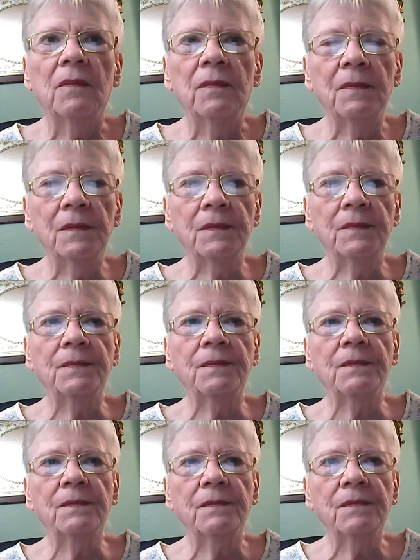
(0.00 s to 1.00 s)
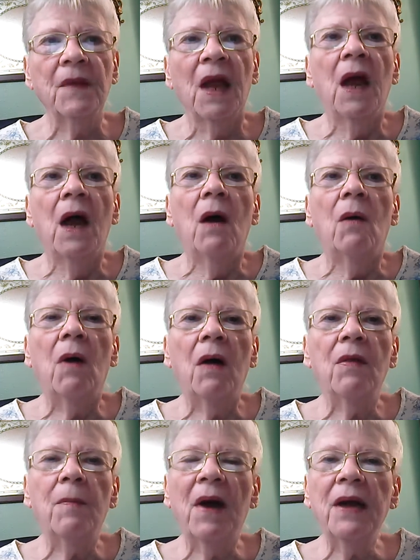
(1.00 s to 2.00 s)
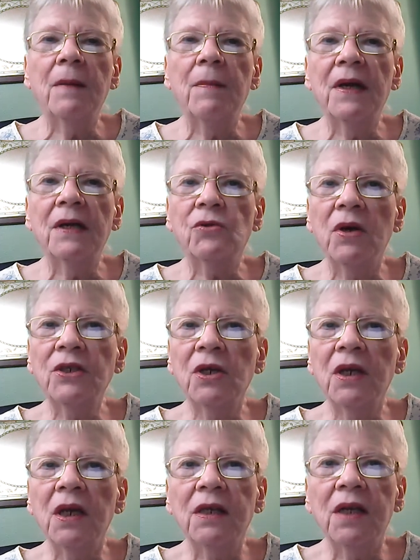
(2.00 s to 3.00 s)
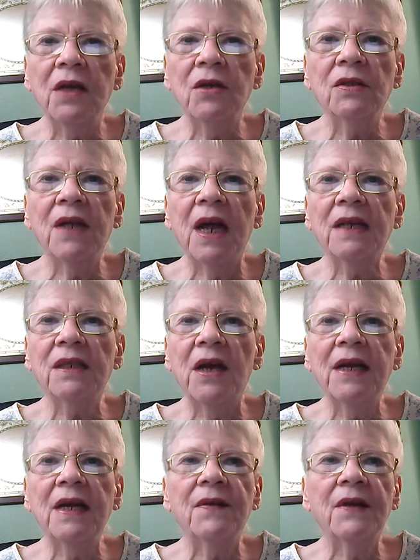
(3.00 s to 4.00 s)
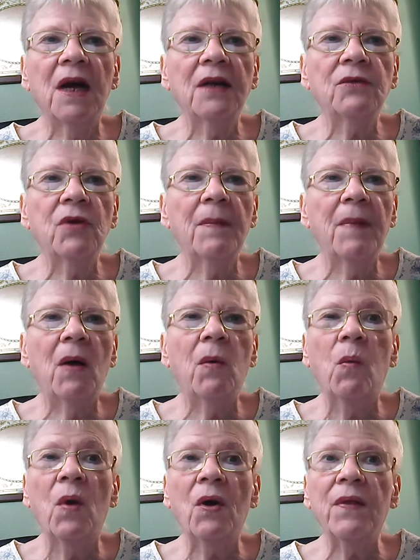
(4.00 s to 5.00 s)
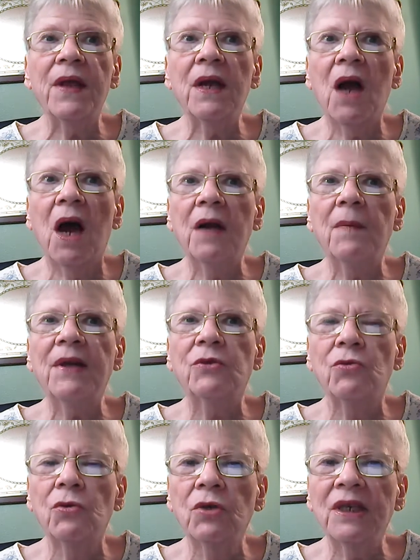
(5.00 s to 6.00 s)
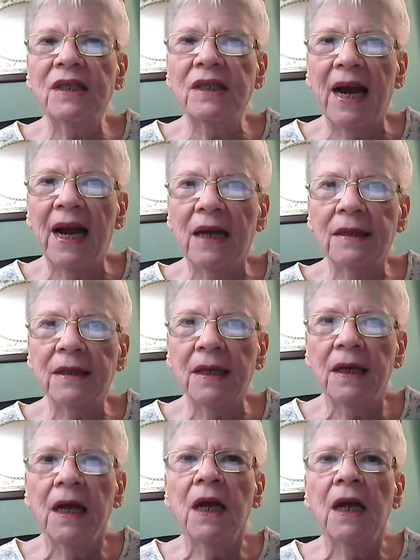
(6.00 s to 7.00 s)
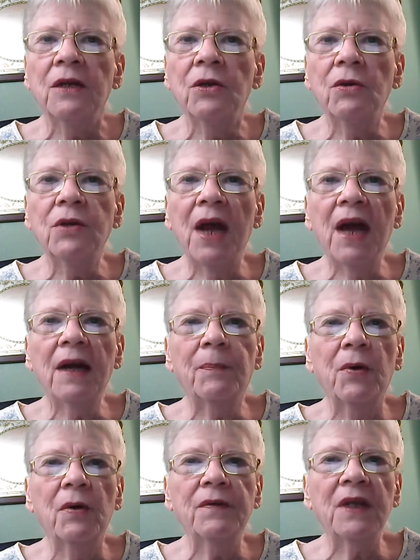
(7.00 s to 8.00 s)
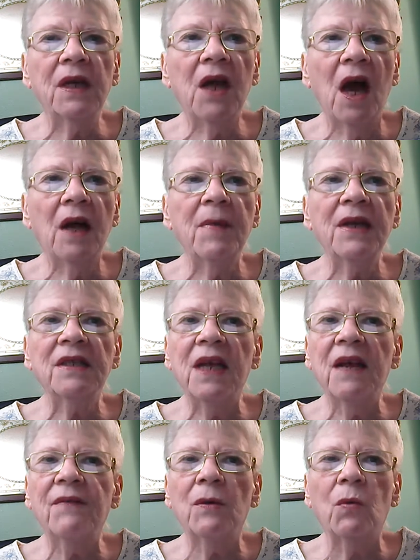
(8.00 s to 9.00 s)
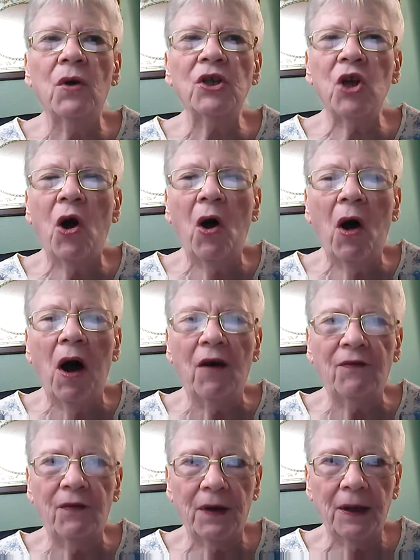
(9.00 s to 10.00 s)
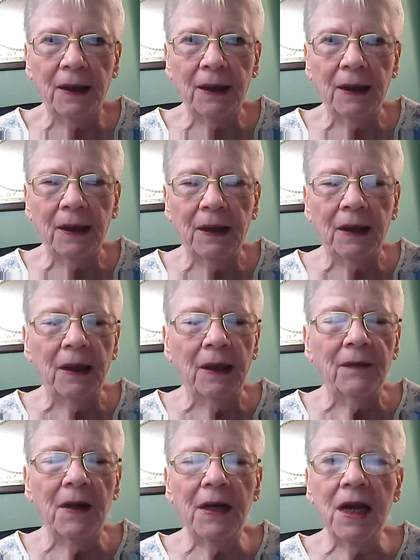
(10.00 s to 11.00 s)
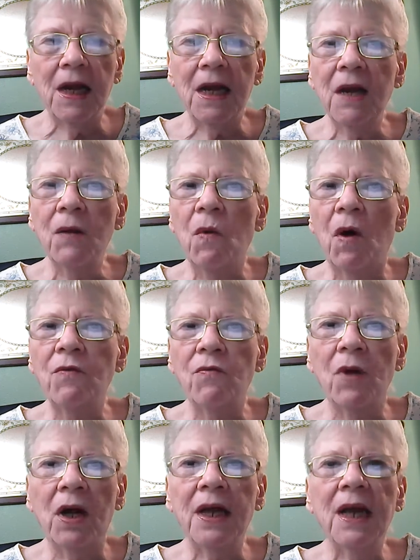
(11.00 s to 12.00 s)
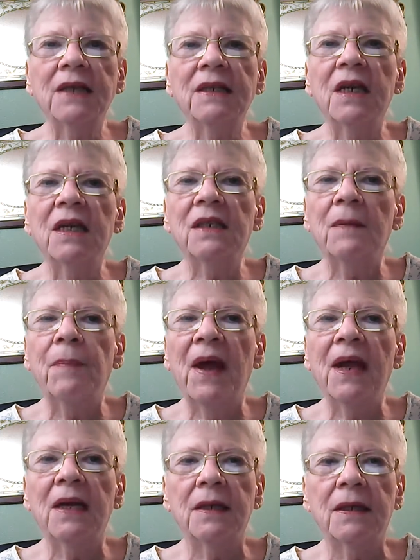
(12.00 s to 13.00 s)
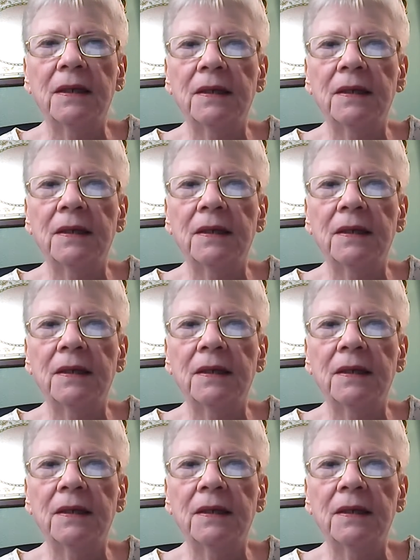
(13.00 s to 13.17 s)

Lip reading: While the Biden administration continues gaslighting the country about where the economy truly stands, new data proves the economy is even worse off than anyone really anticipated.